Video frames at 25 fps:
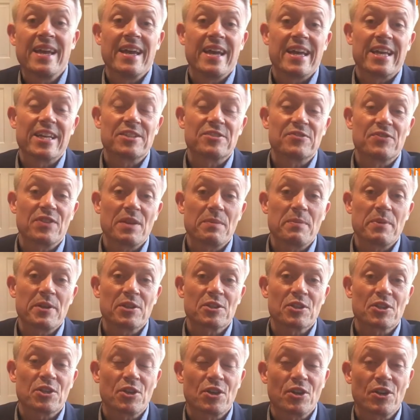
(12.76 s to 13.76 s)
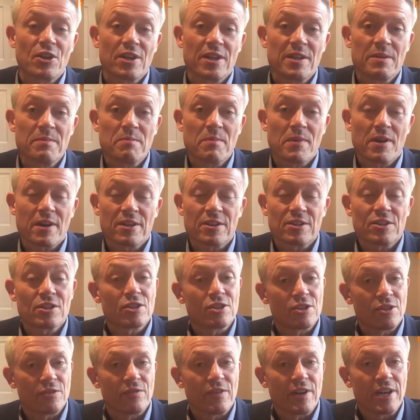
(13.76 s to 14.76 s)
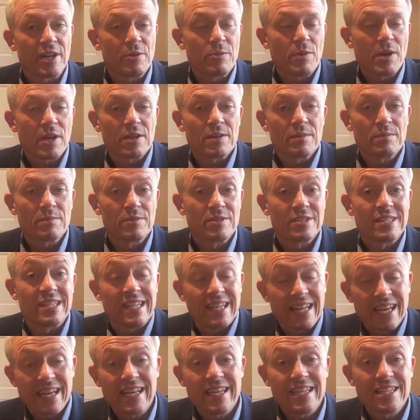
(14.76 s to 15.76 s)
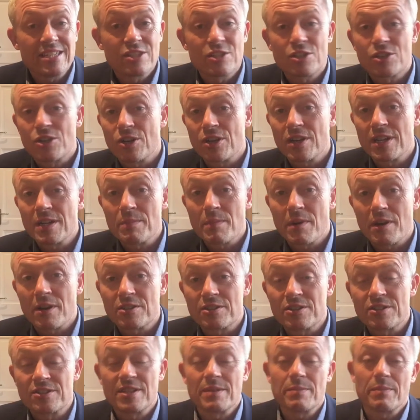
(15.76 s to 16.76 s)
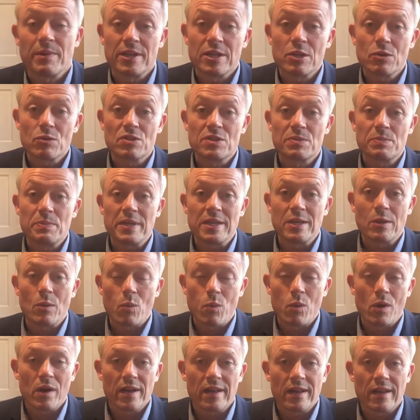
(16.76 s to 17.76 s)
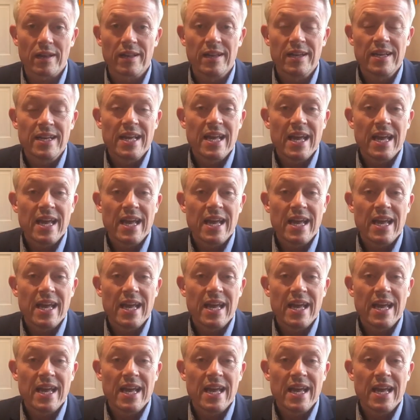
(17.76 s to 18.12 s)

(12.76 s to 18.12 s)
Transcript: Hey, it's Philip here, the Curly Marketer. You're very welcome. Today's Curly Marketer tip, I know it's been a while.